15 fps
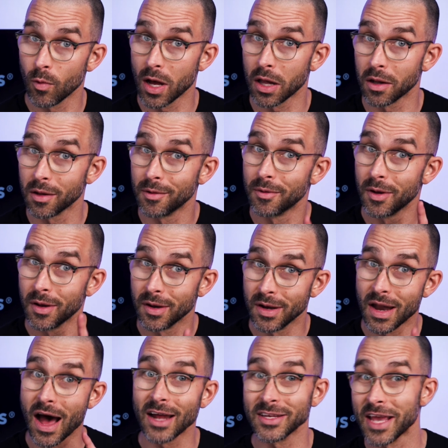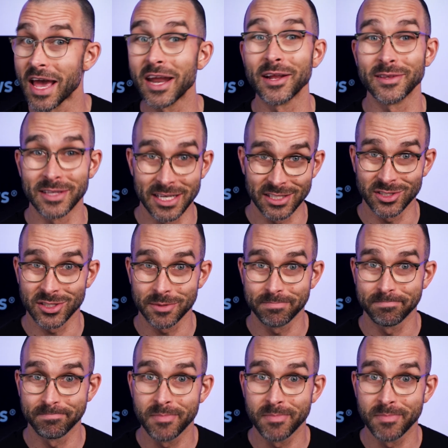Well, not yet at least.